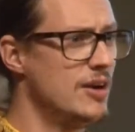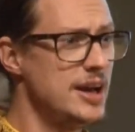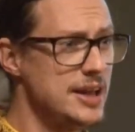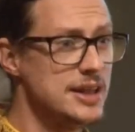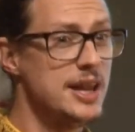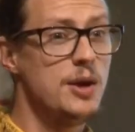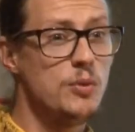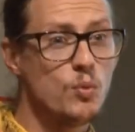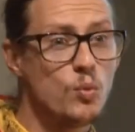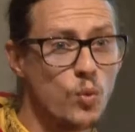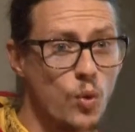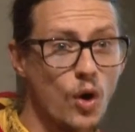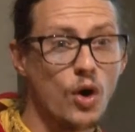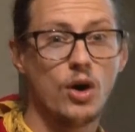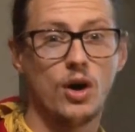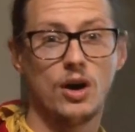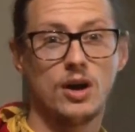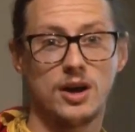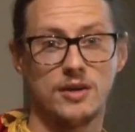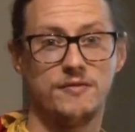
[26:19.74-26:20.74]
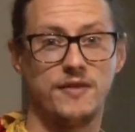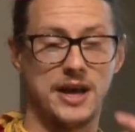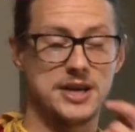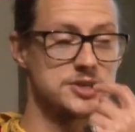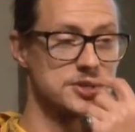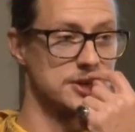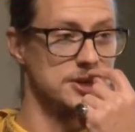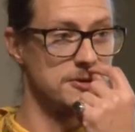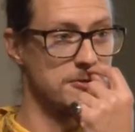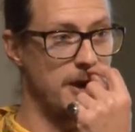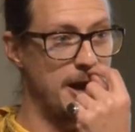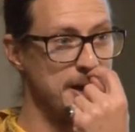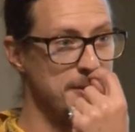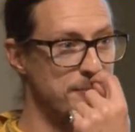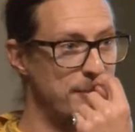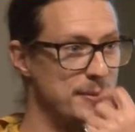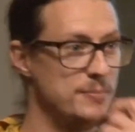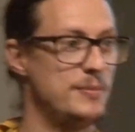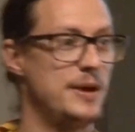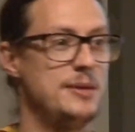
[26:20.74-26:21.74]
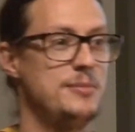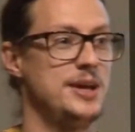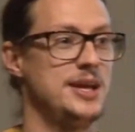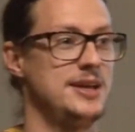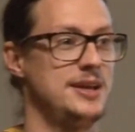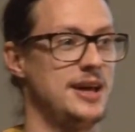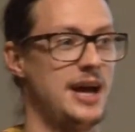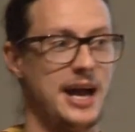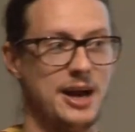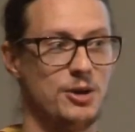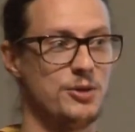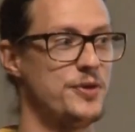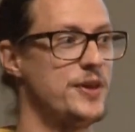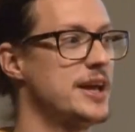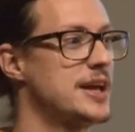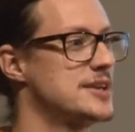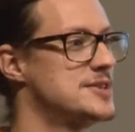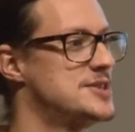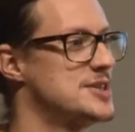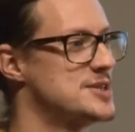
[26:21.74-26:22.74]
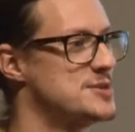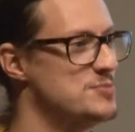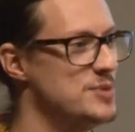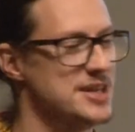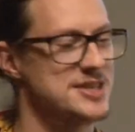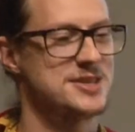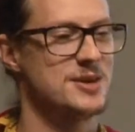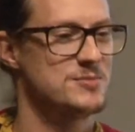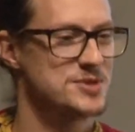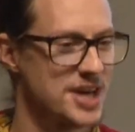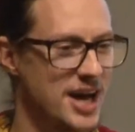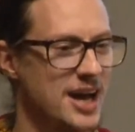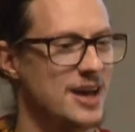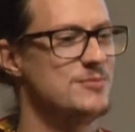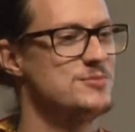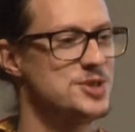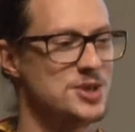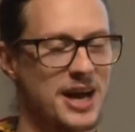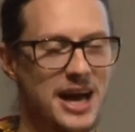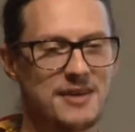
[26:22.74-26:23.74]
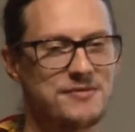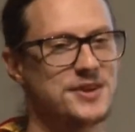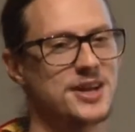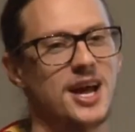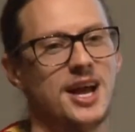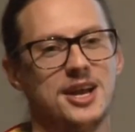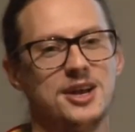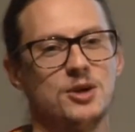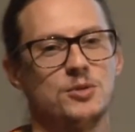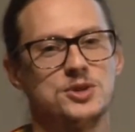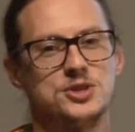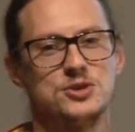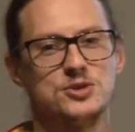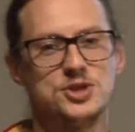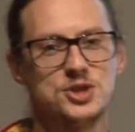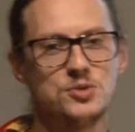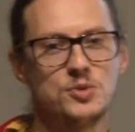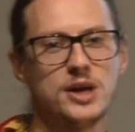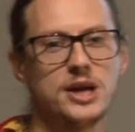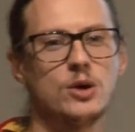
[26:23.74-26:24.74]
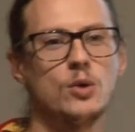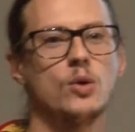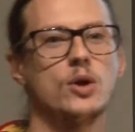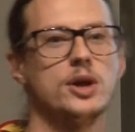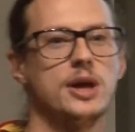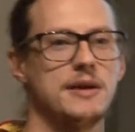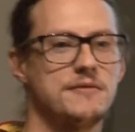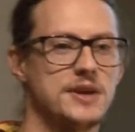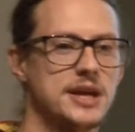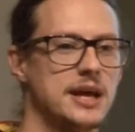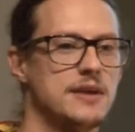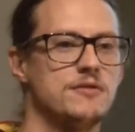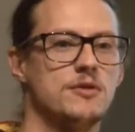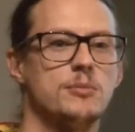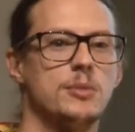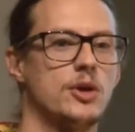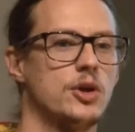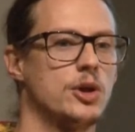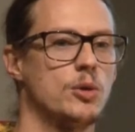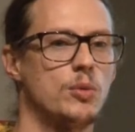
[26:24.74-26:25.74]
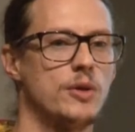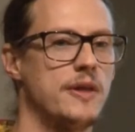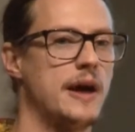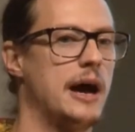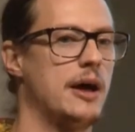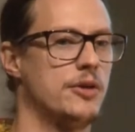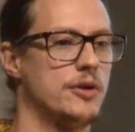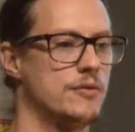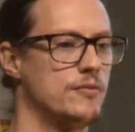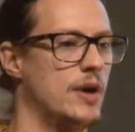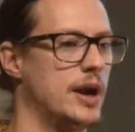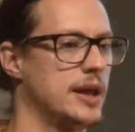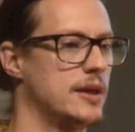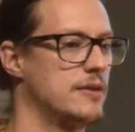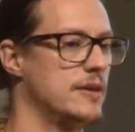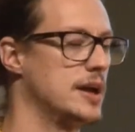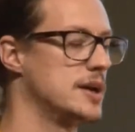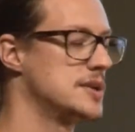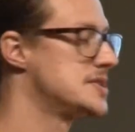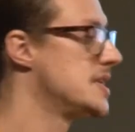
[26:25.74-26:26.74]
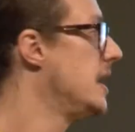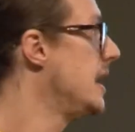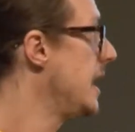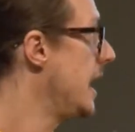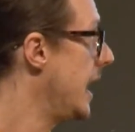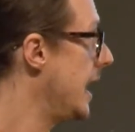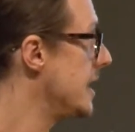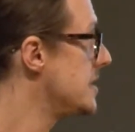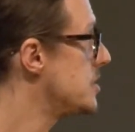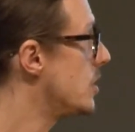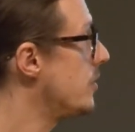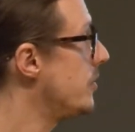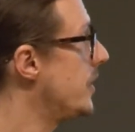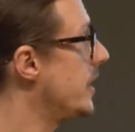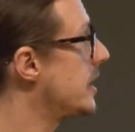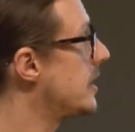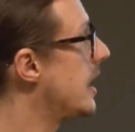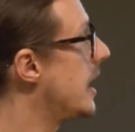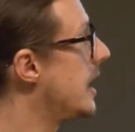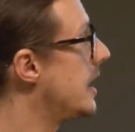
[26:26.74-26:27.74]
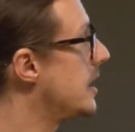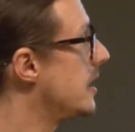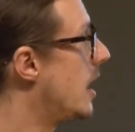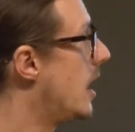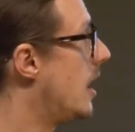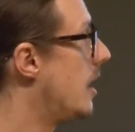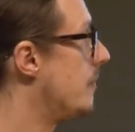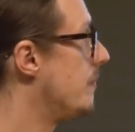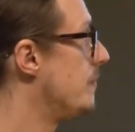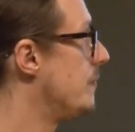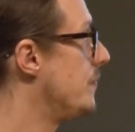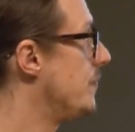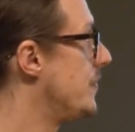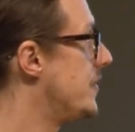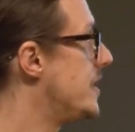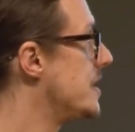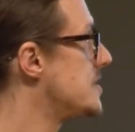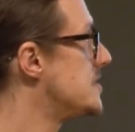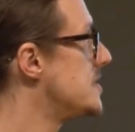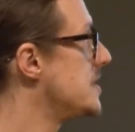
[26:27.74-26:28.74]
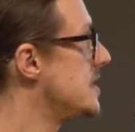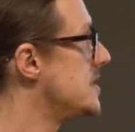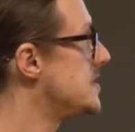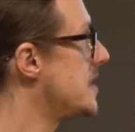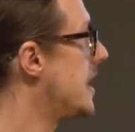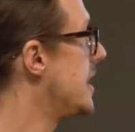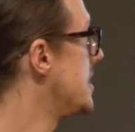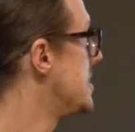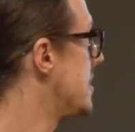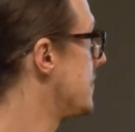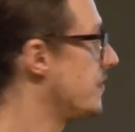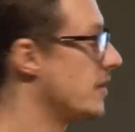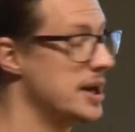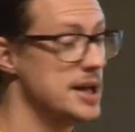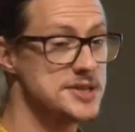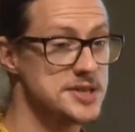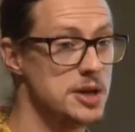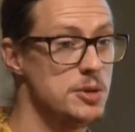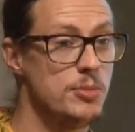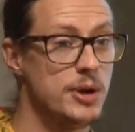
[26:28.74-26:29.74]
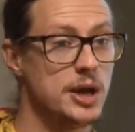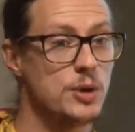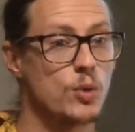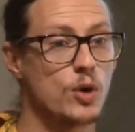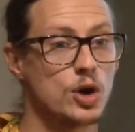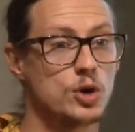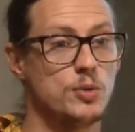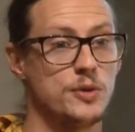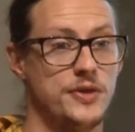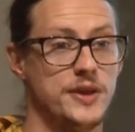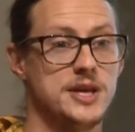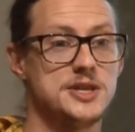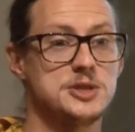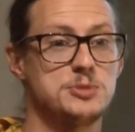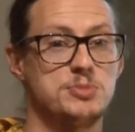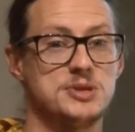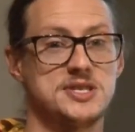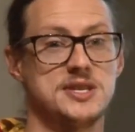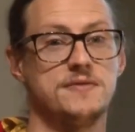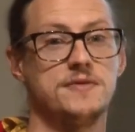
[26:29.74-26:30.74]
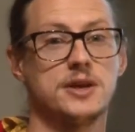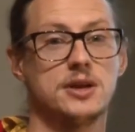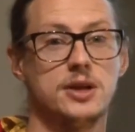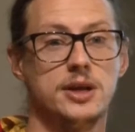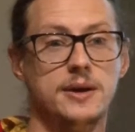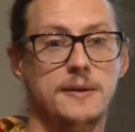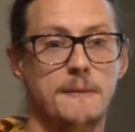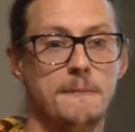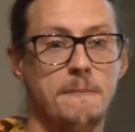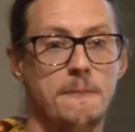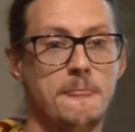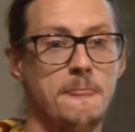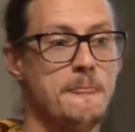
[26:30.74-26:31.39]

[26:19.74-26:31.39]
Right? They work eventually, right? But maybe, I don't think it's just me. Sometimes you have to kind of know what you're doing, or you have to get familiar with how they're running things. And I don't think that this is any different. Has anybody worked with these specifically?